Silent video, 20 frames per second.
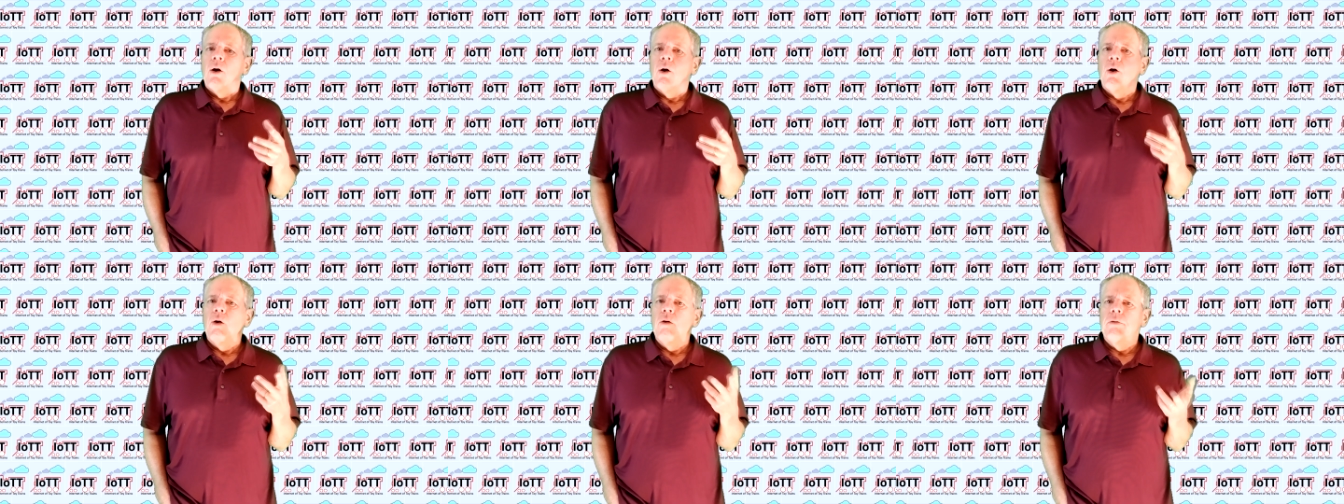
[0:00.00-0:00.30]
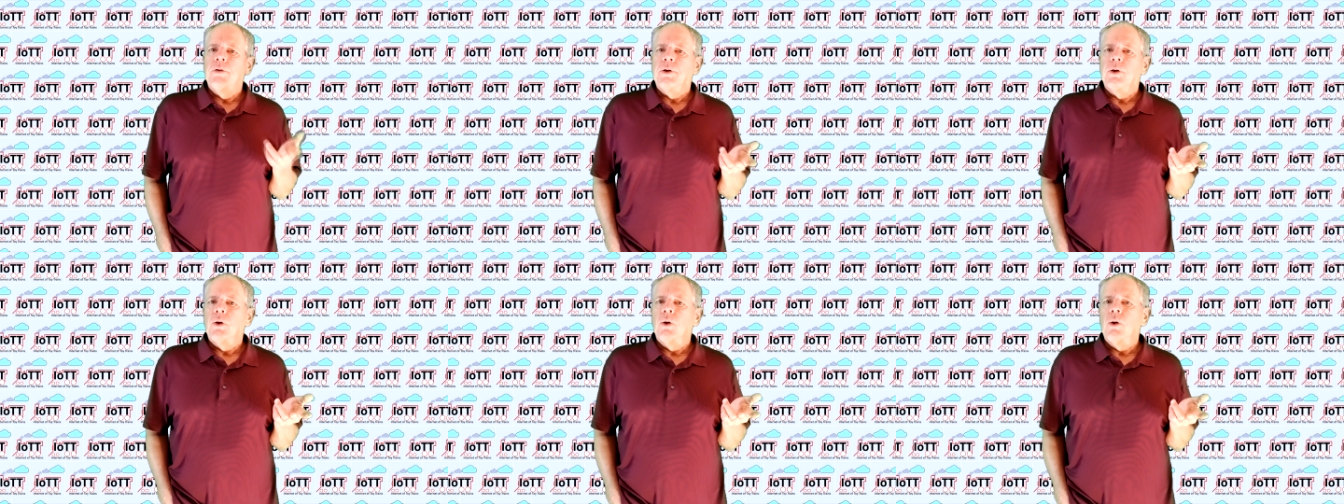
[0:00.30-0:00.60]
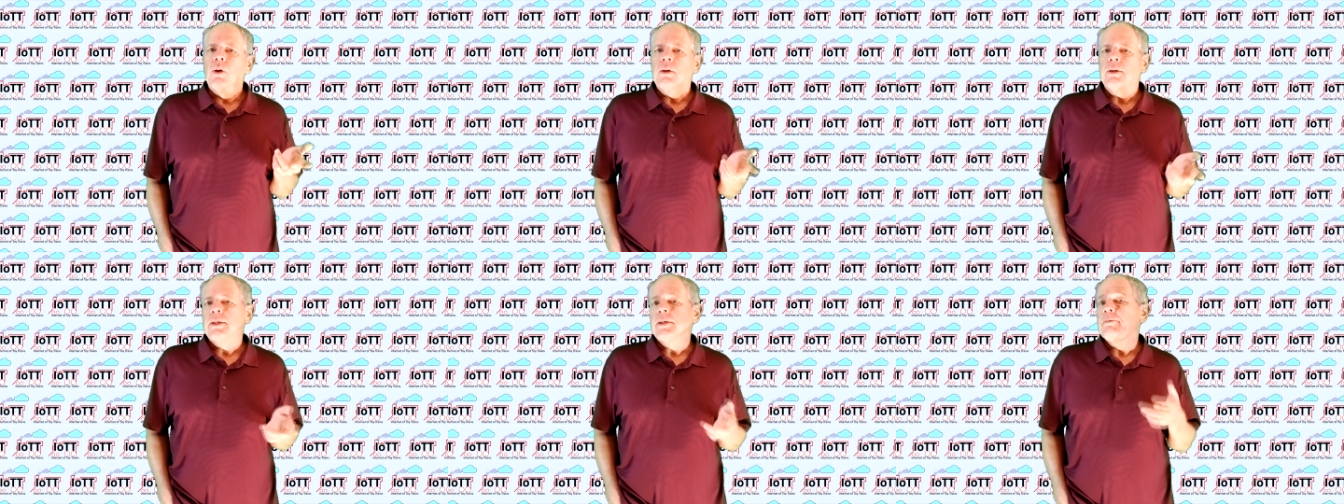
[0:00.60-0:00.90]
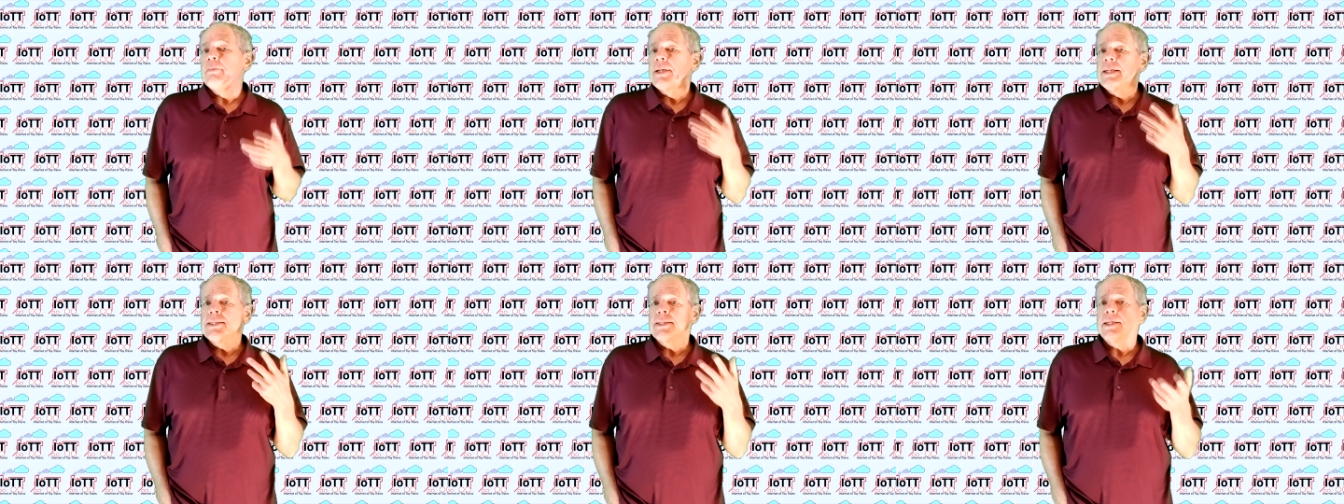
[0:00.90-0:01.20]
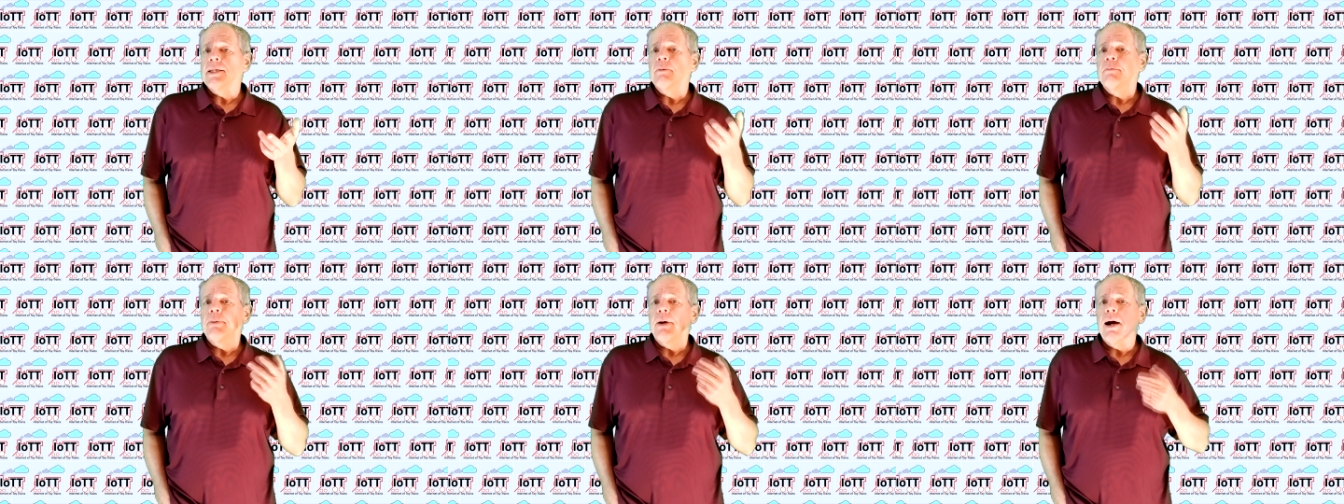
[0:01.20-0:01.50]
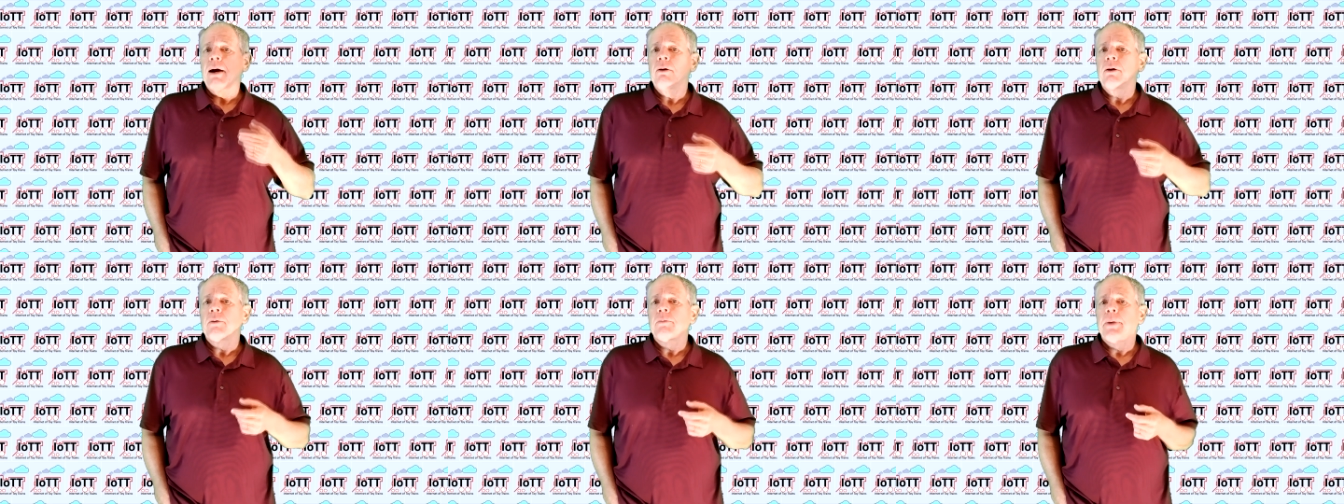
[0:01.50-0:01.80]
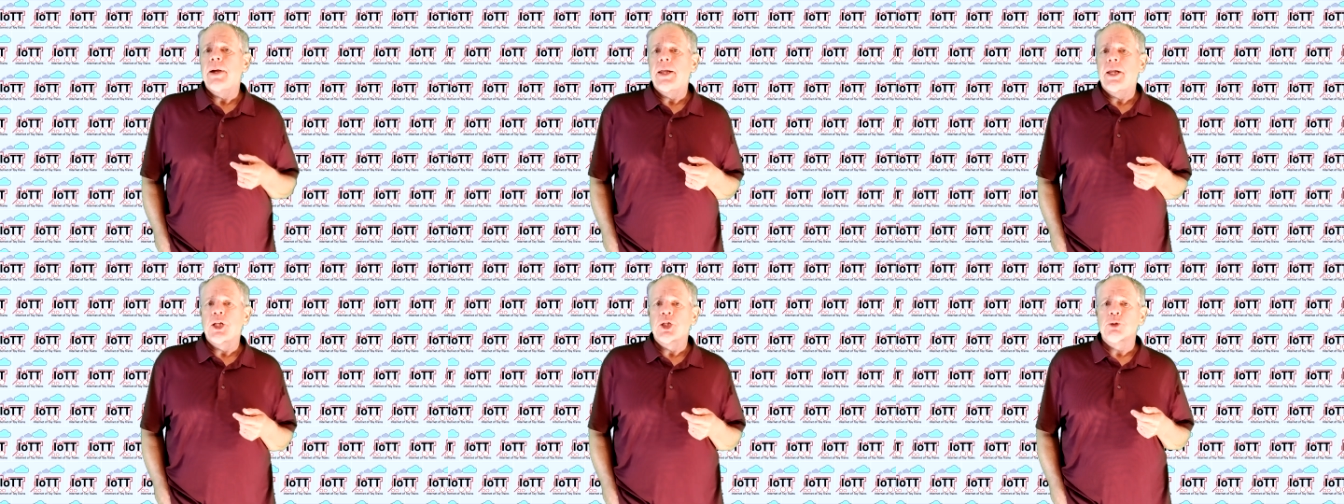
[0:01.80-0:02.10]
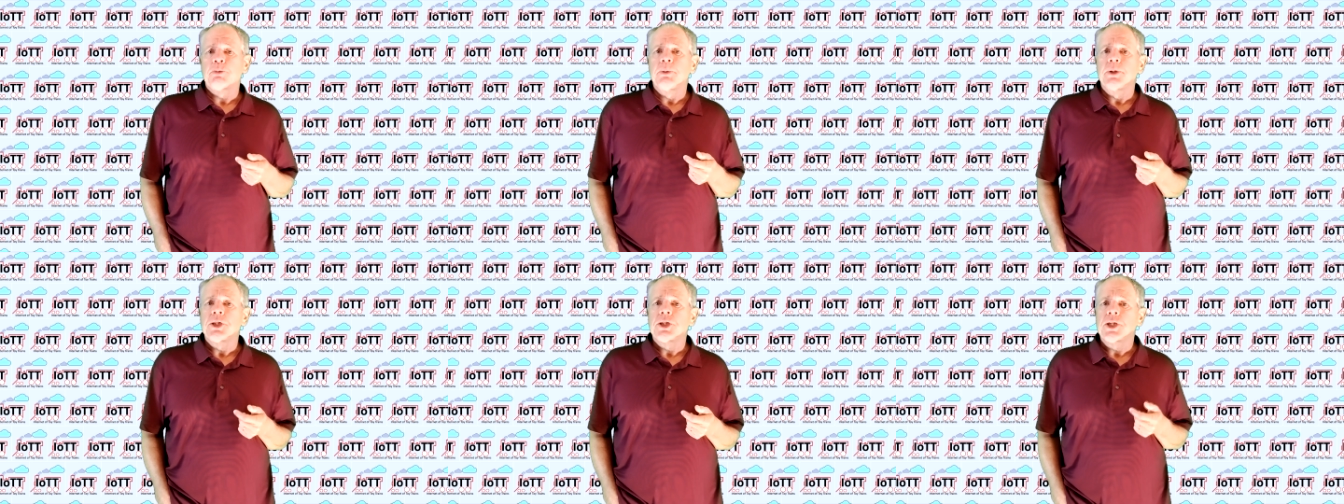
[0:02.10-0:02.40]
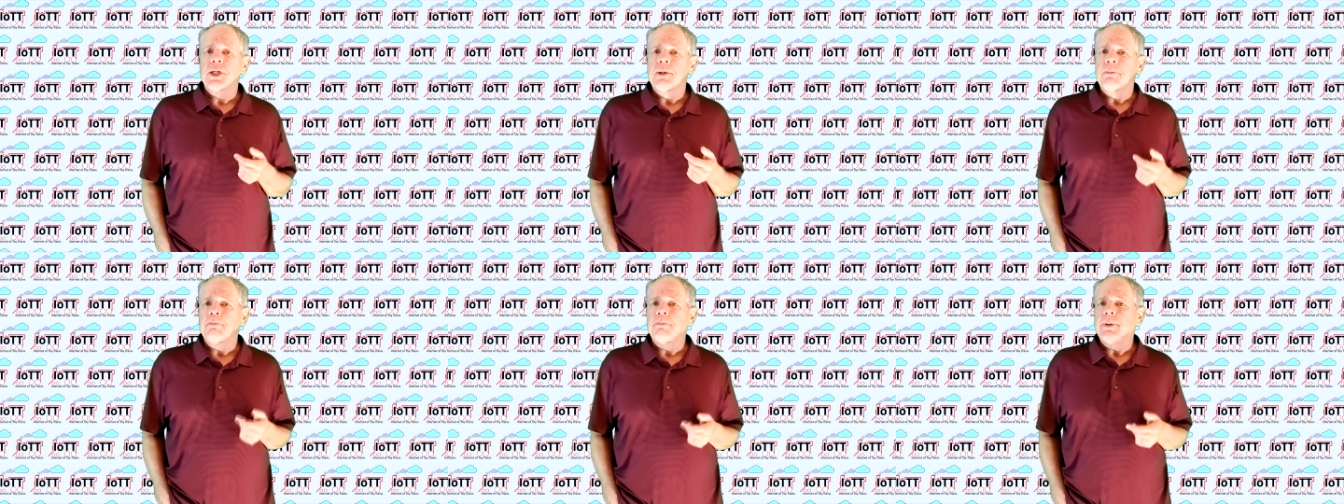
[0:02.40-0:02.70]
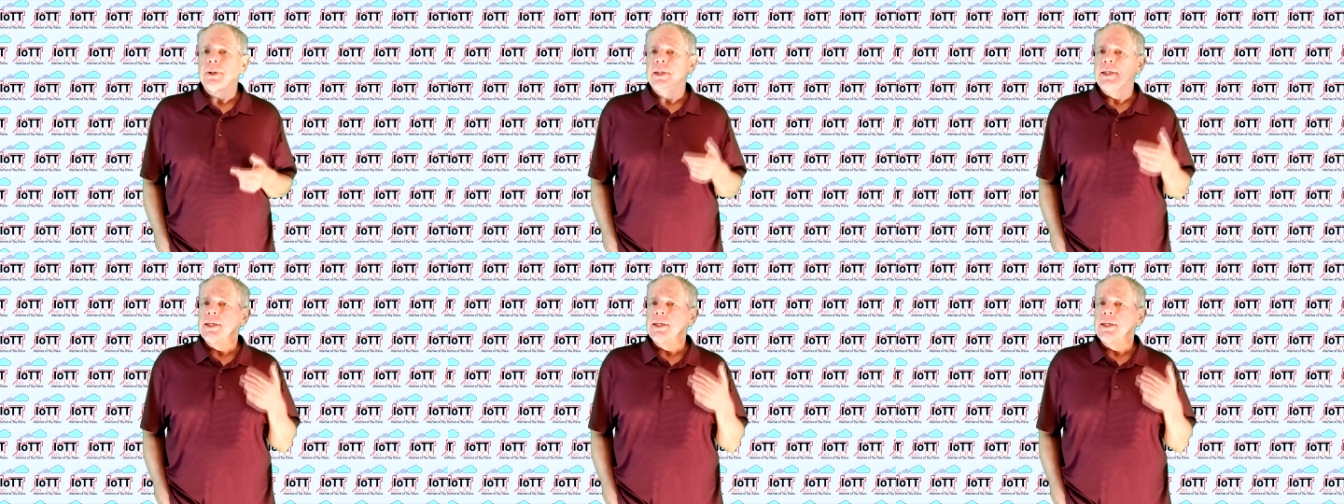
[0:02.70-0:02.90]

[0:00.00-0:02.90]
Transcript: Overall, the missing power management chip